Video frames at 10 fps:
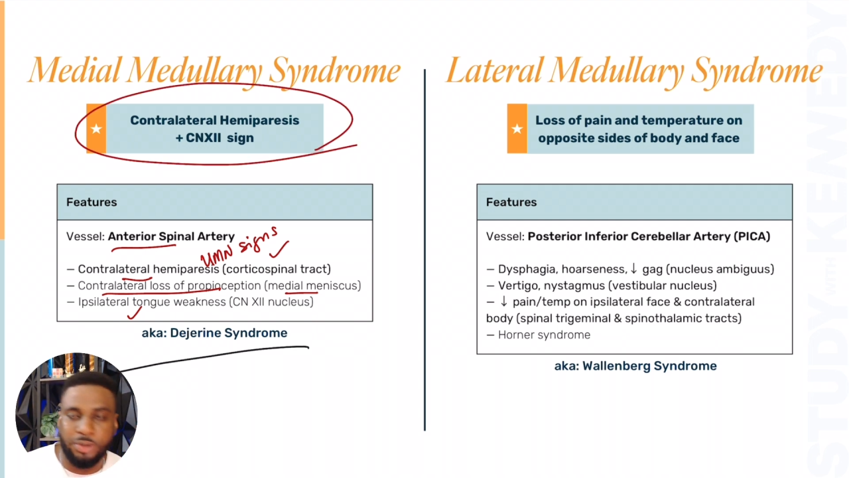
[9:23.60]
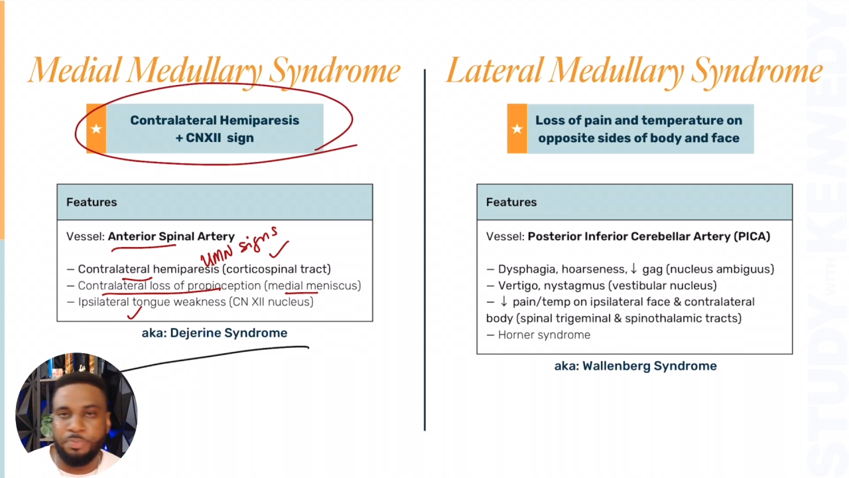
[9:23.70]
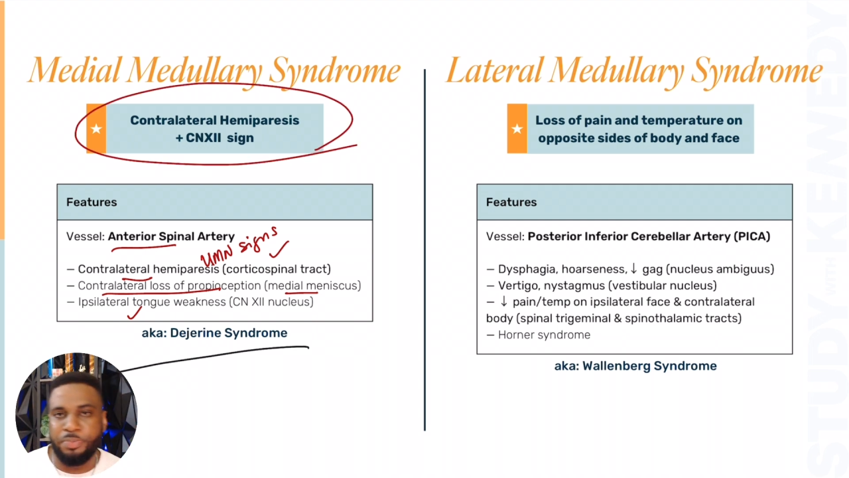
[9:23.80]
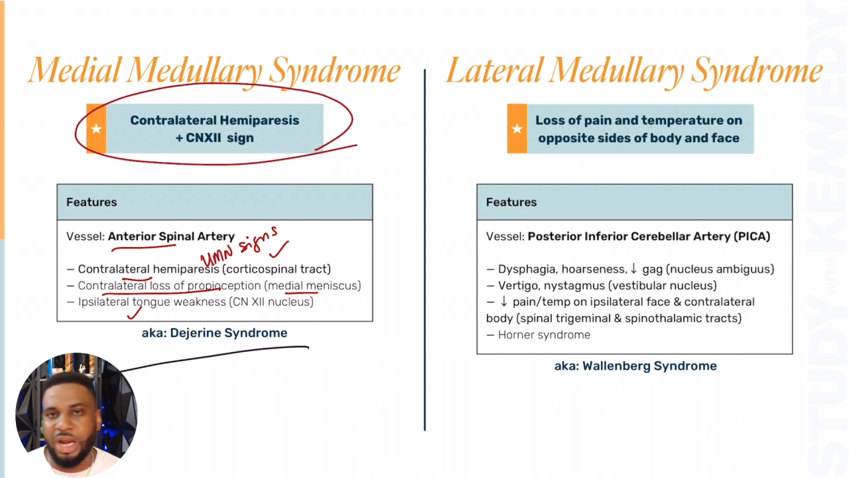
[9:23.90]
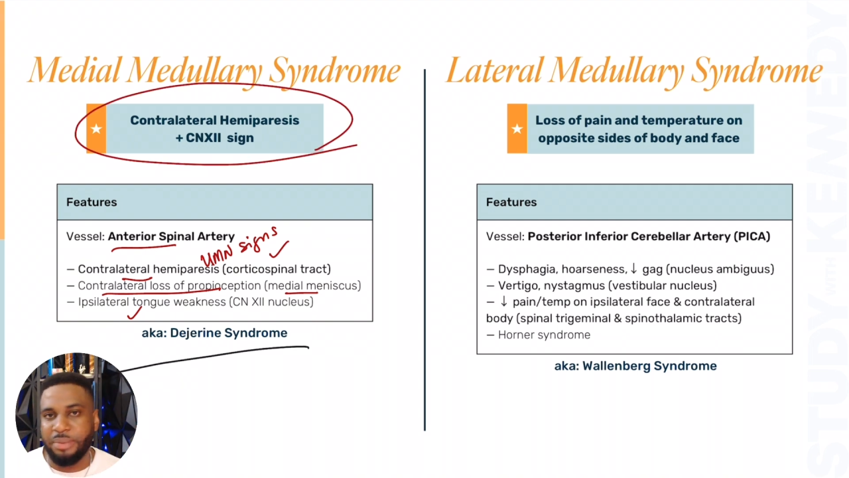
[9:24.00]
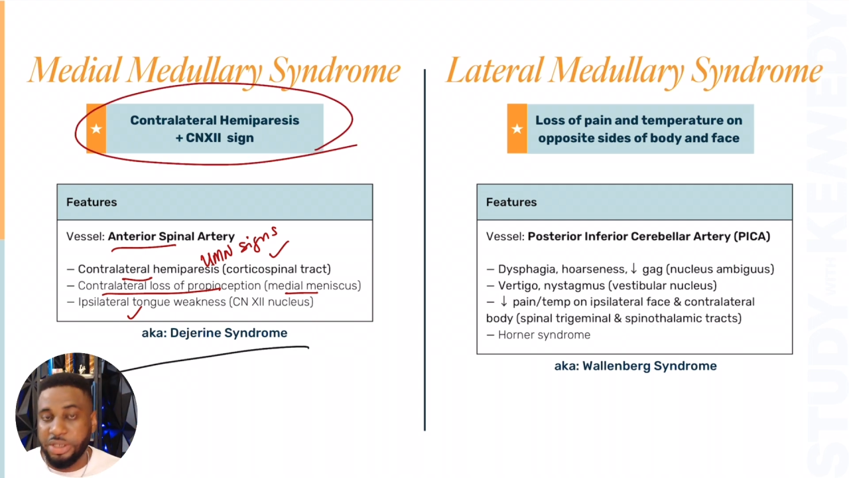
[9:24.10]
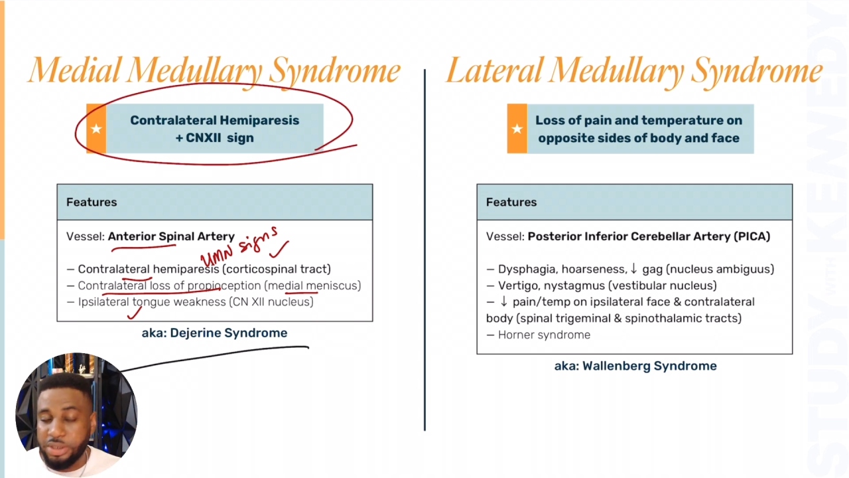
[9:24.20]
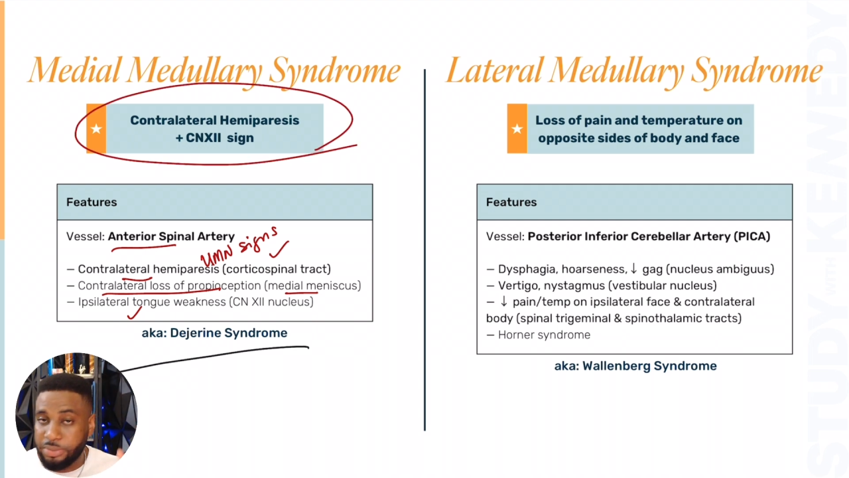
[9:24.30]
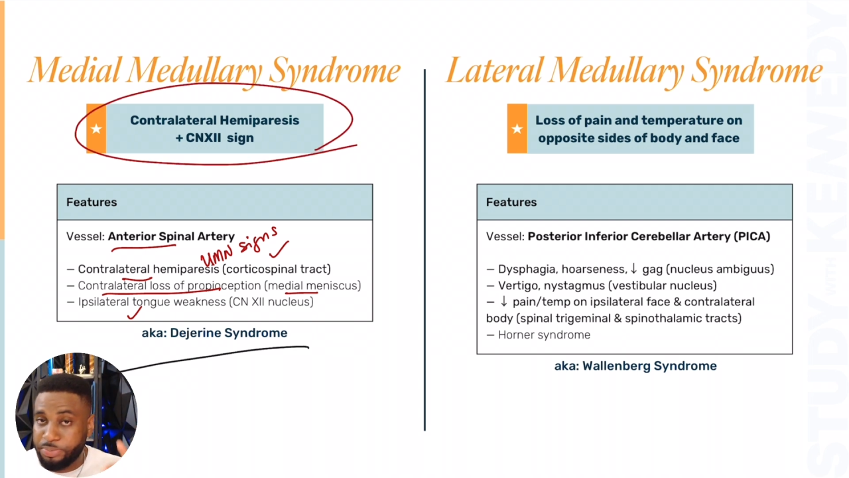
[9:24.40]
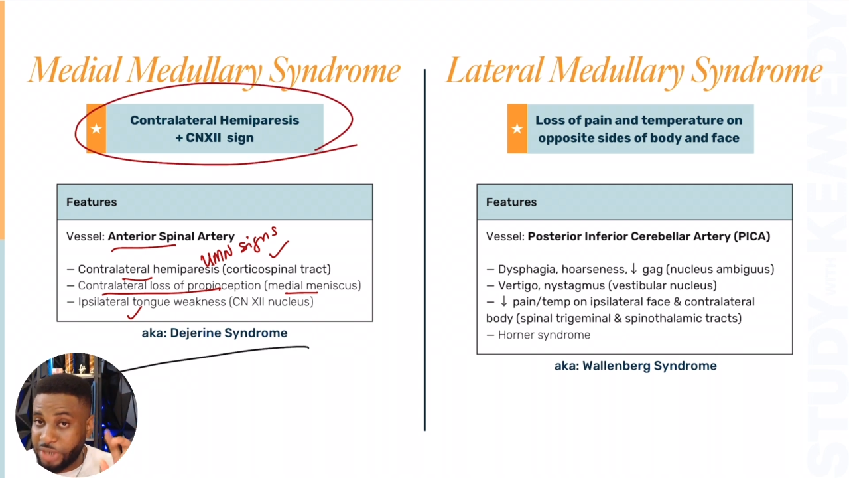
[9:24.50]

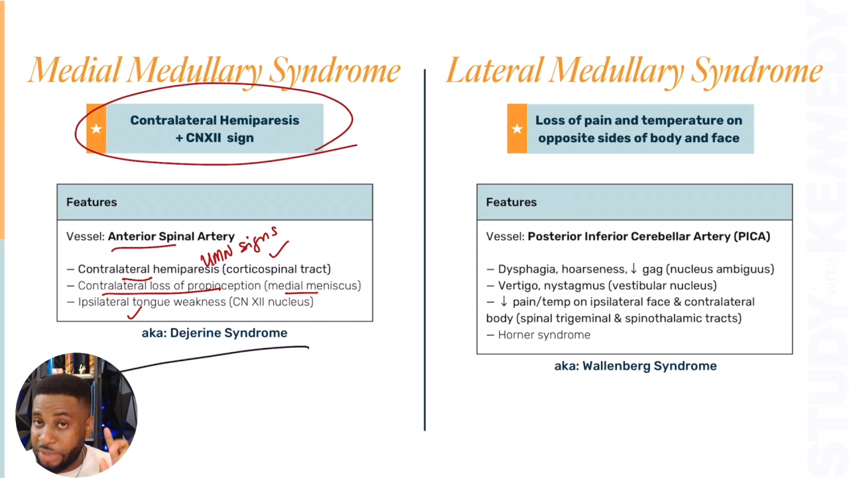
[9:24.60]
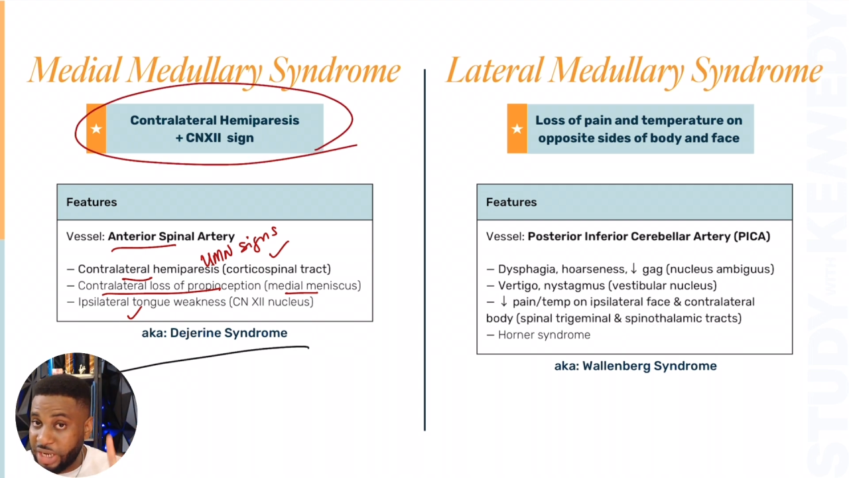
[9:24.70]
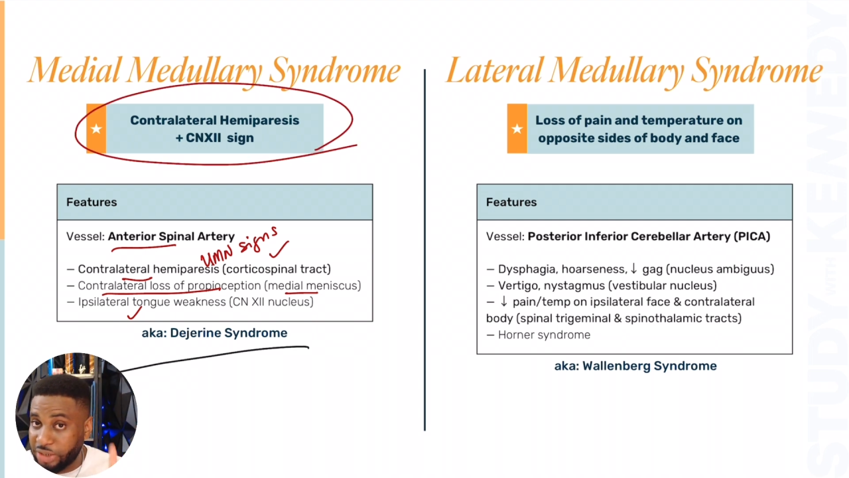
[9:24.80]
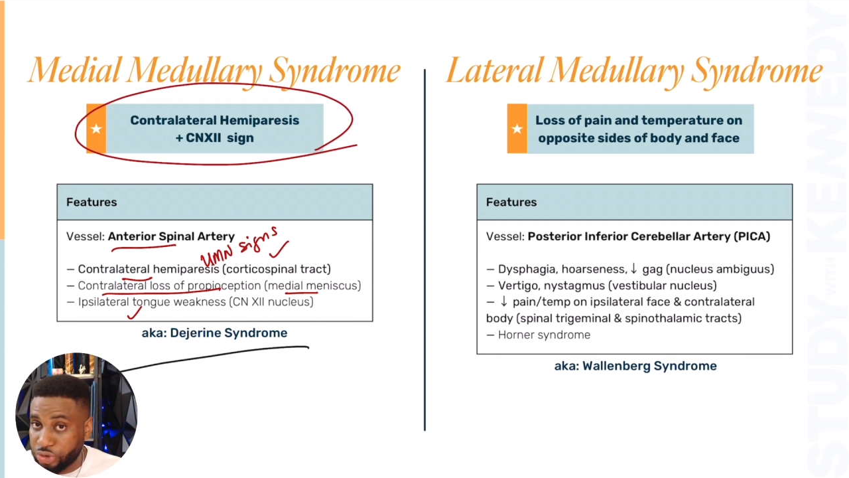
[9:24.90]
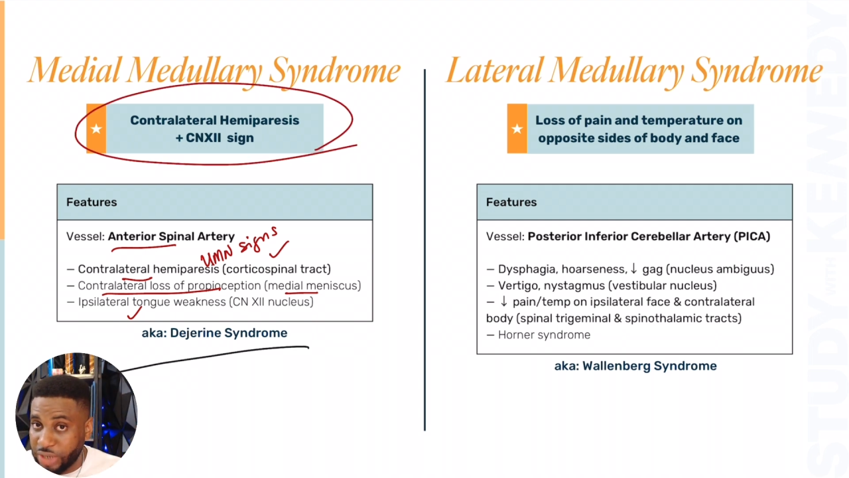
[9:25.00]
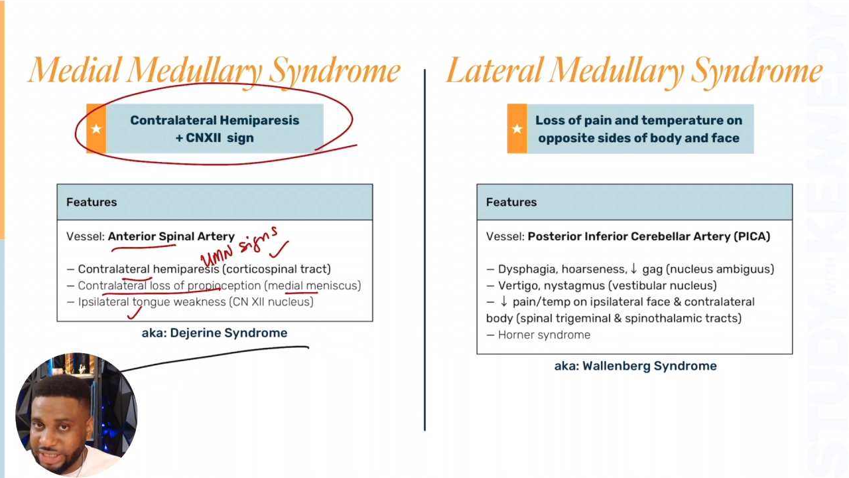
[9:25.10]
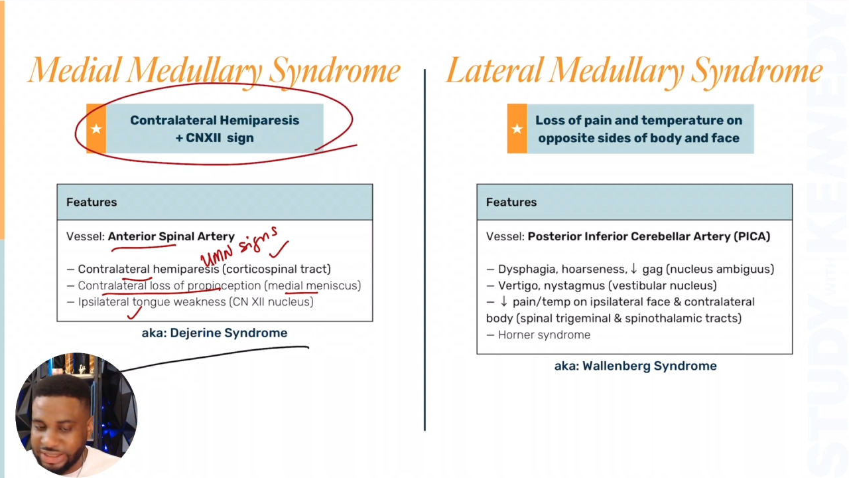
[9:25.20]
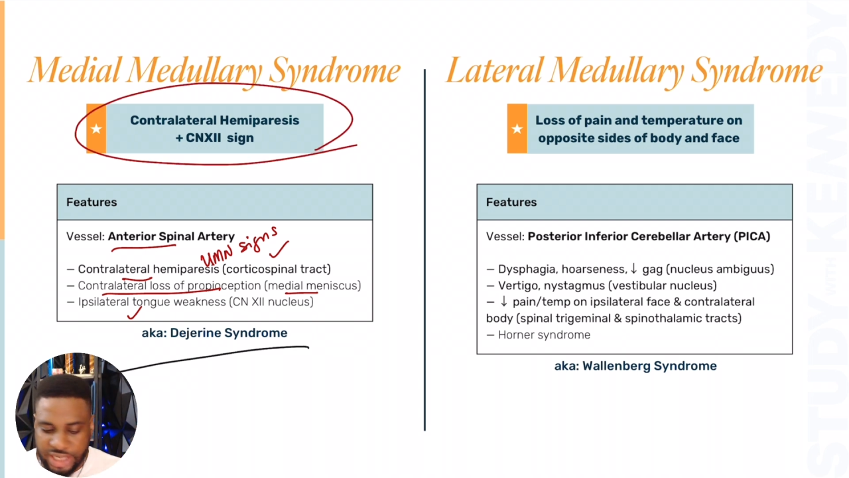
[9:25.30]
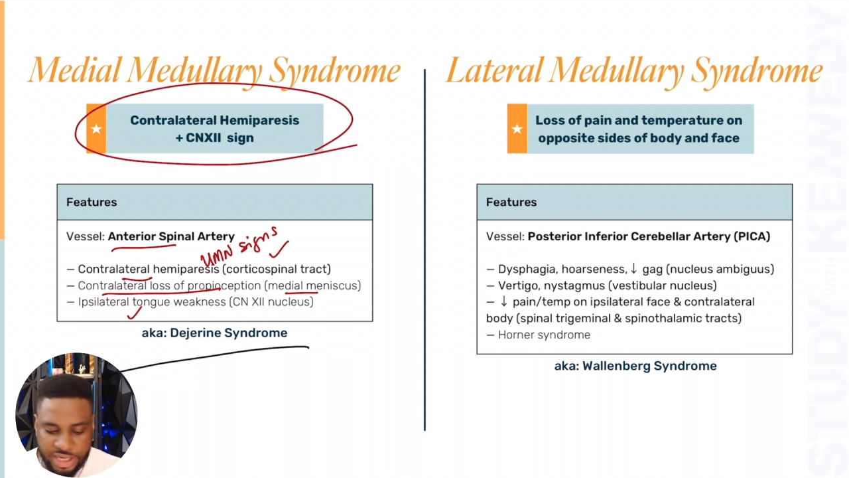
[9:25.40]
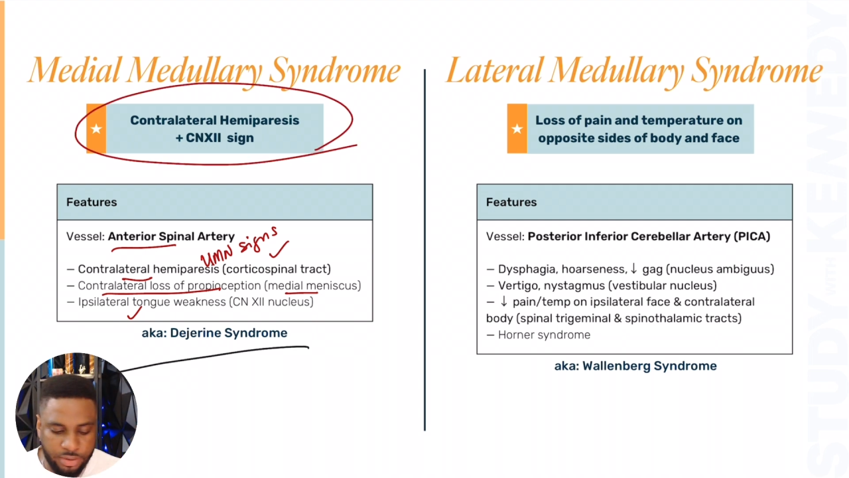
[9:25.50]
Pyramidal tract
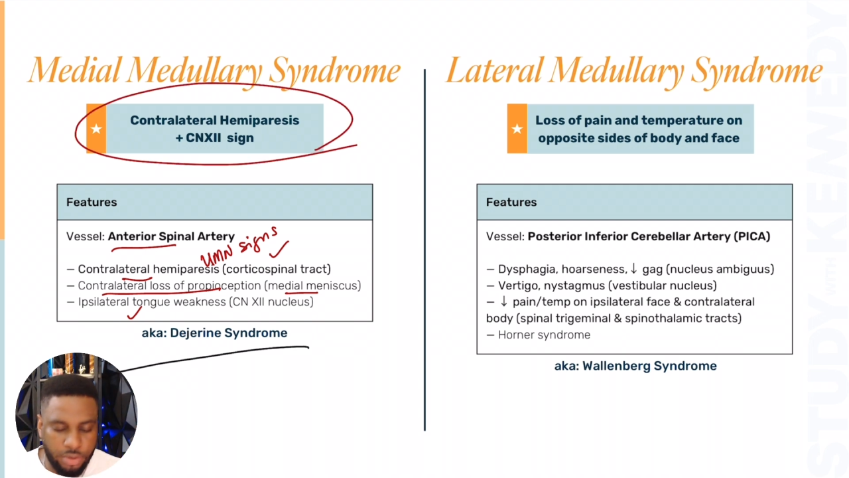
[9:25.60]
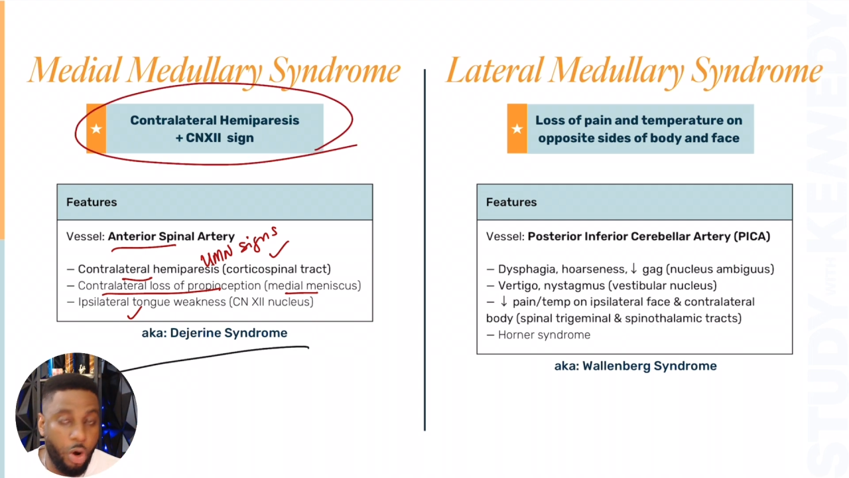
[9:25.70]
sign,